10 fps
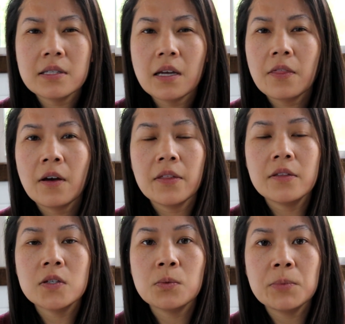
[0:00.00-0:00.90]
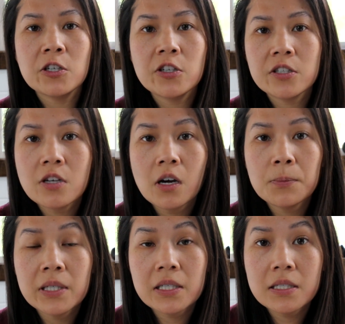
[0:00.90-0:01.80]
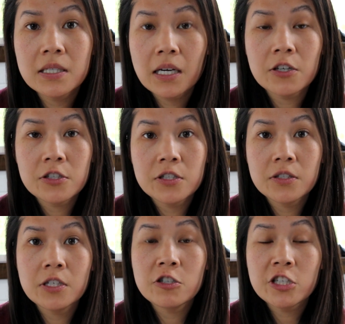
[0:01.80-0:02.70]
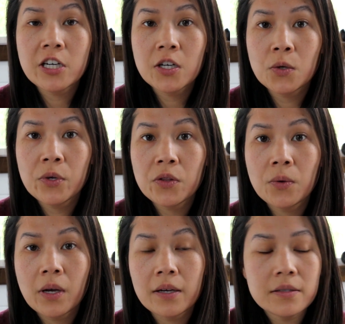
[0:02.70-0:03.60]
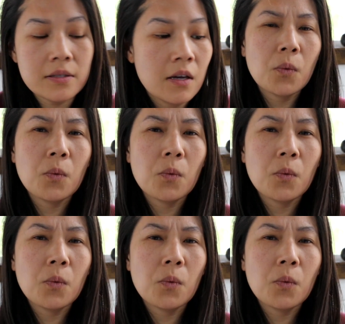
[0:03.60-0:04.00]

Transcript: and I thought that this would be a good topic to actually share with you guys.